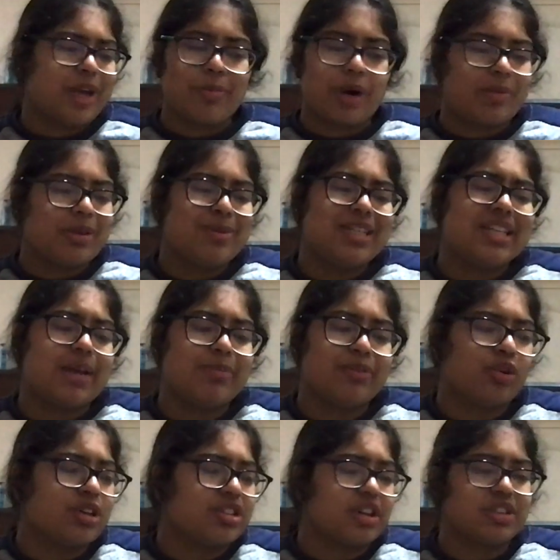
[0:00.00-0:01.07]
I'll probably be dead
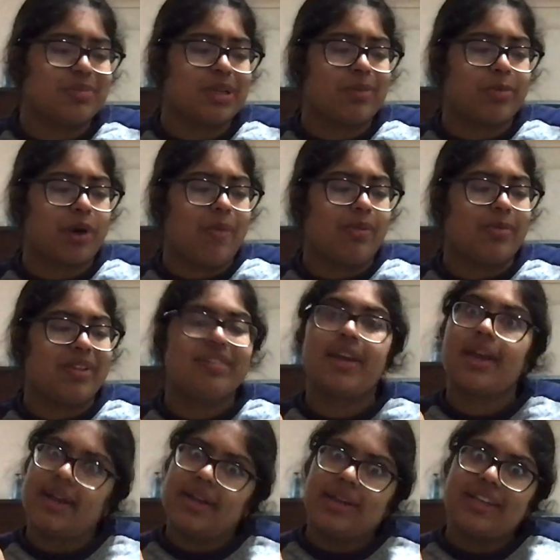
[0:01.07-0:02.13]
before it starts to become a problem. And
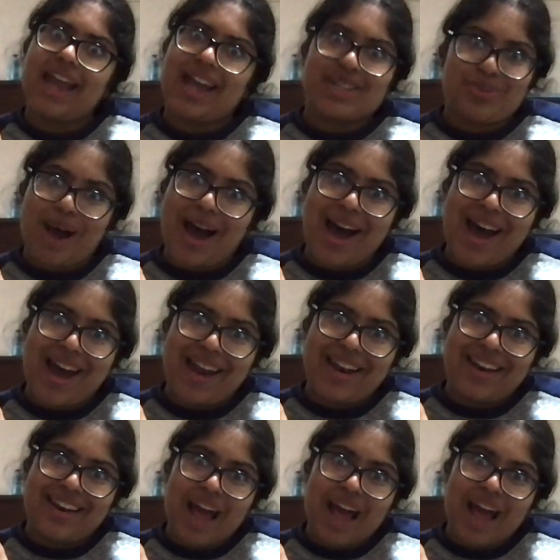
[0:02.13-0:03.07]
guess what?